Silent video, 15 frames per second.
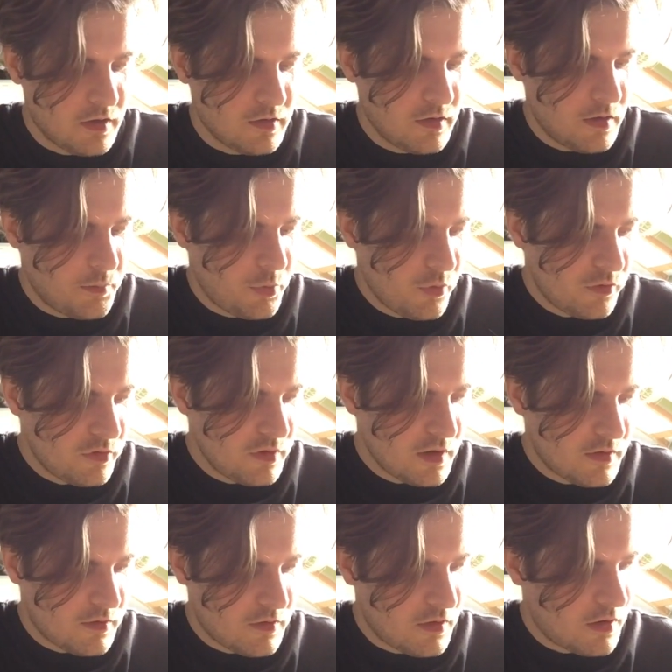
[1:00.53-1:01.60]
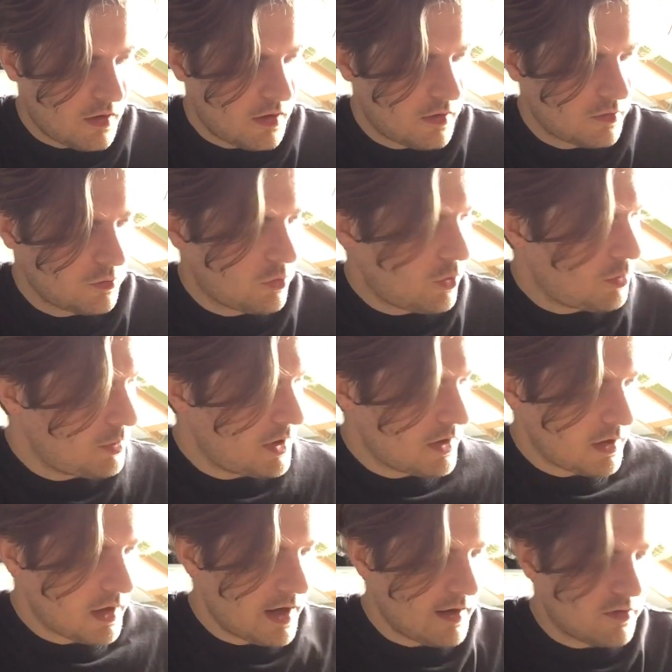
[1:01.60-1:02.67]
The person that sold me
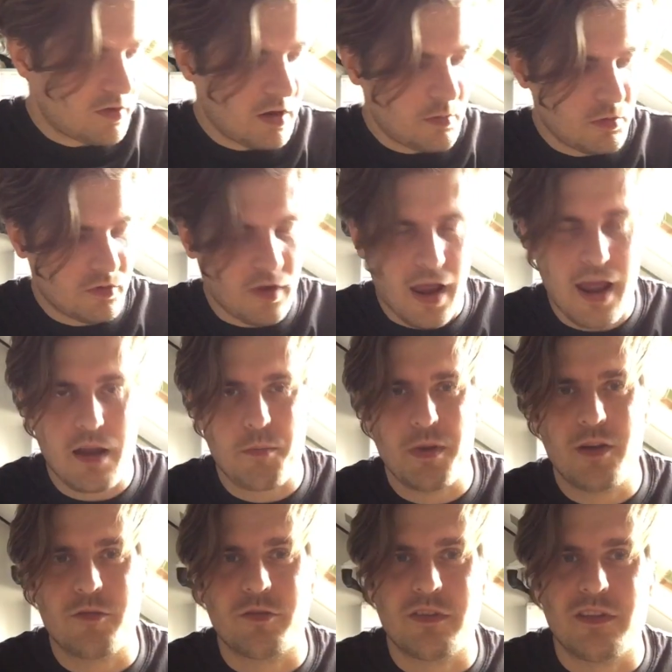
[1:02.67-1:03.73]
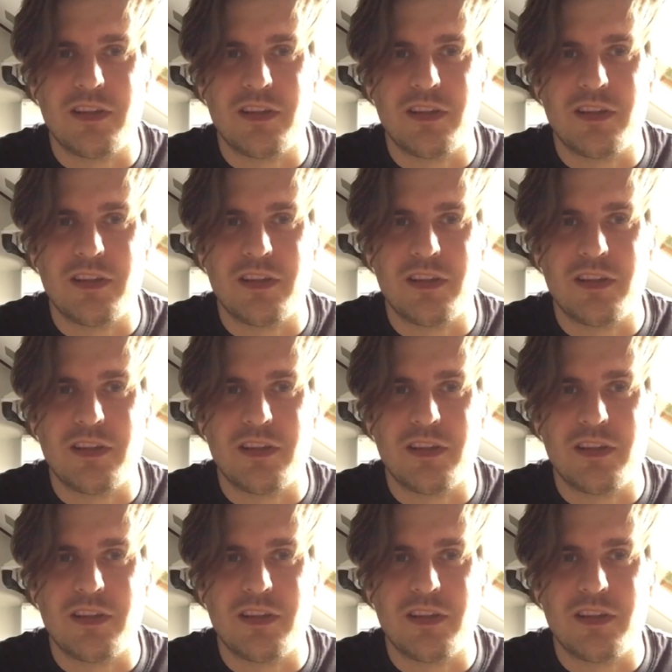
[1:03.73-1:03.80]
the lightsabers had a bit of a